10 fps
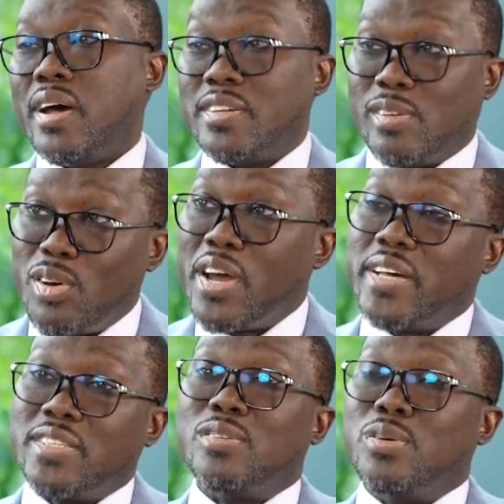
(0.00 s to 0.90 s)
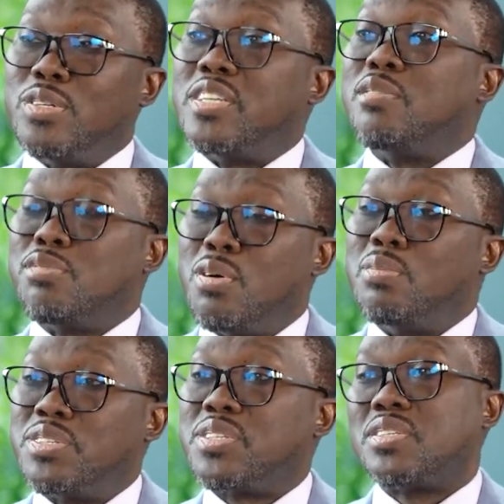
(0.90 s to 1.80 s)
as long as those
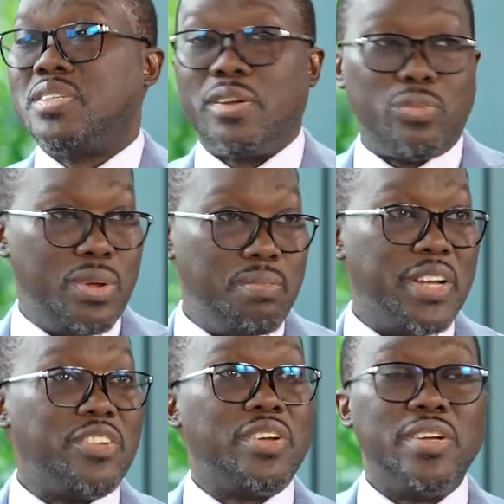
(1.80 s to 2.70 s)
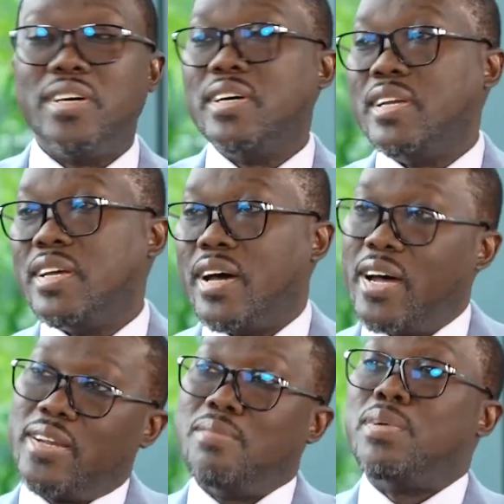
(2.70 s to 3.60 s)
reforms that we mentioned earlier
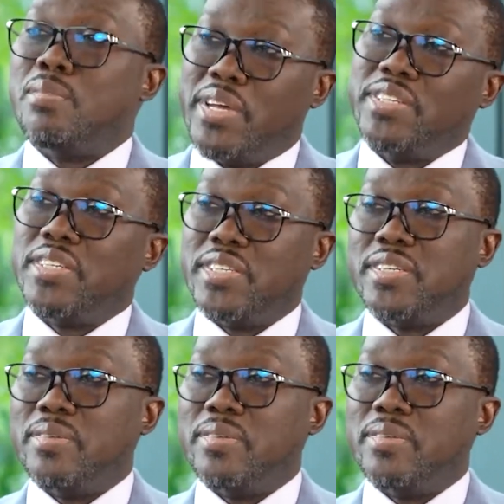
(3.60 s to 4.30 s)
are implemented.